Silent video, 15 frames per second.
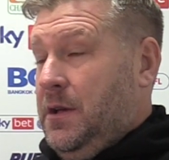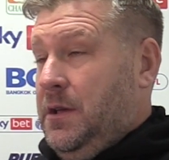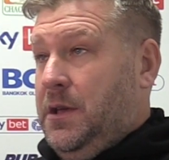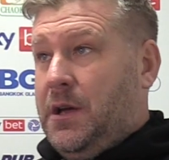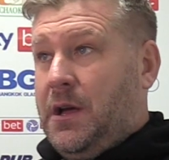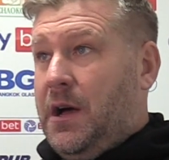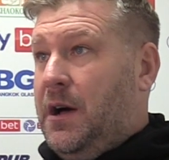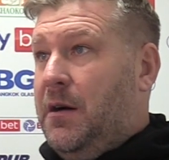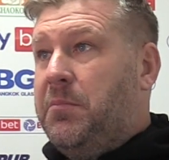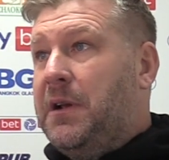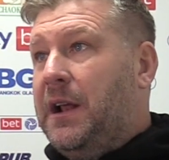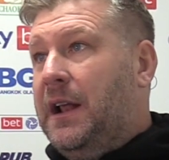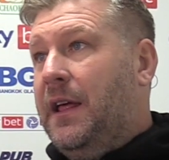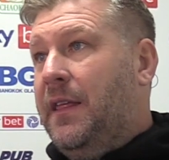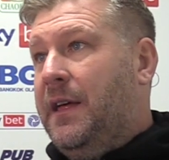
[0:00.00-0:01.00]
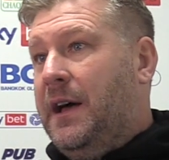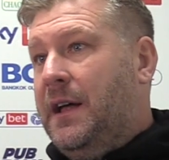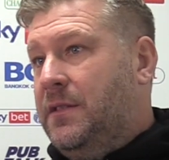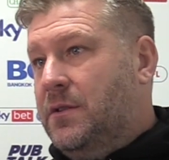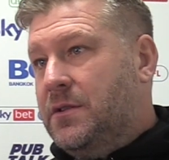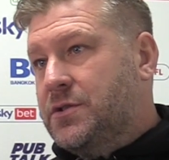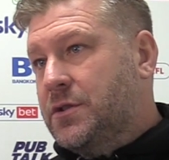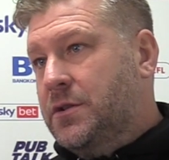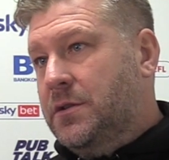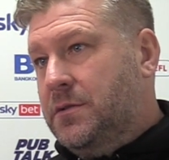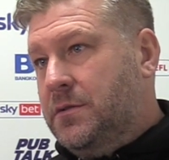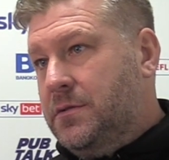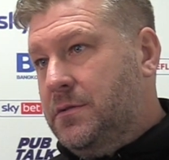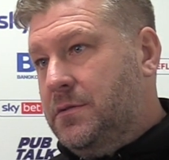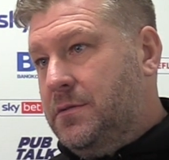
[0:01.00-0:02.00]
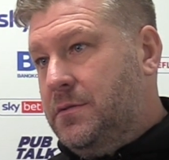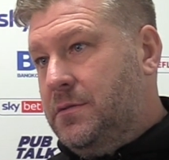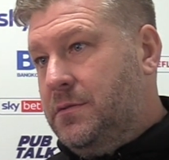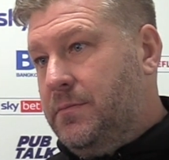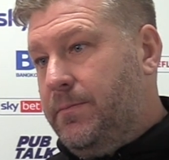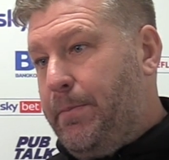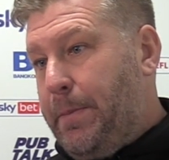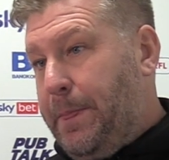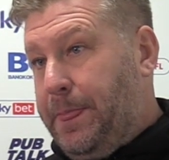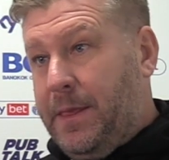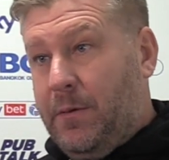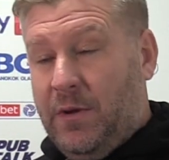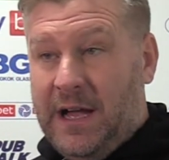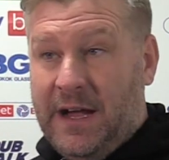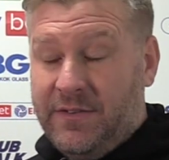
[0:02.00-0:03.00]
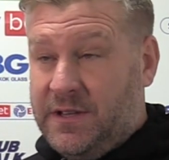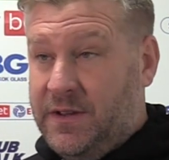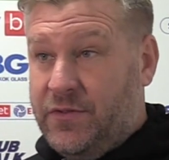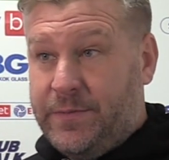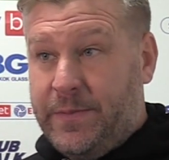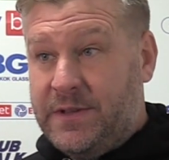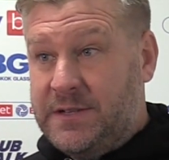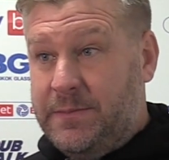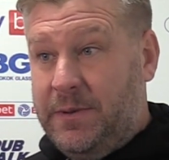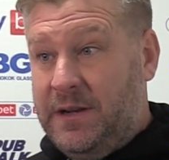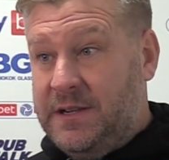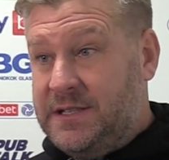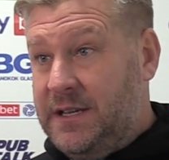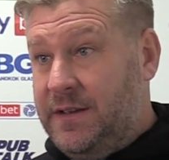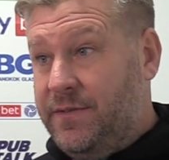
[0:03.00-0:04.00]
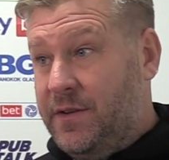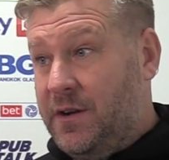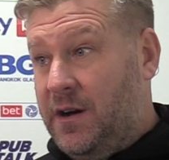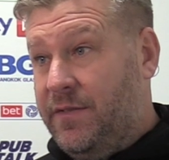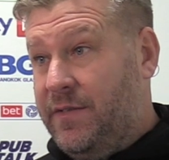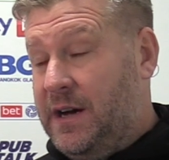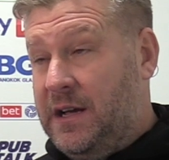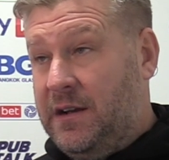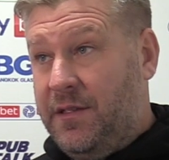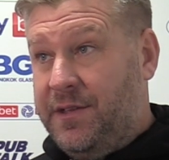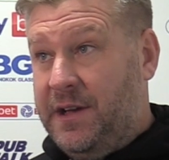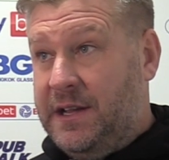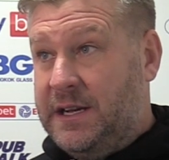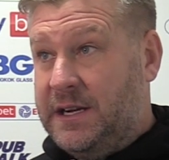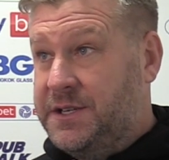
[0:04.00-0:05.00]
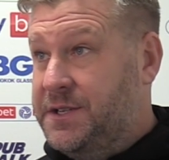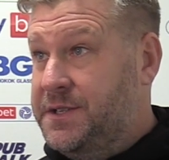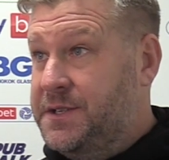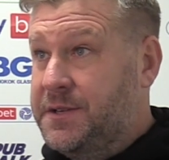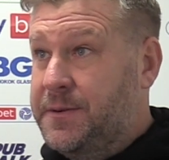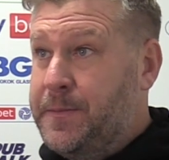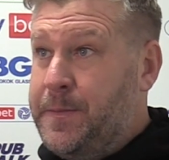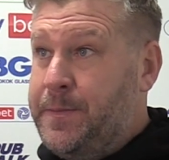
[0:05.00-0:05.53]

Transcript: You can't play like that and not score. We have to take responsibility for our final third actions.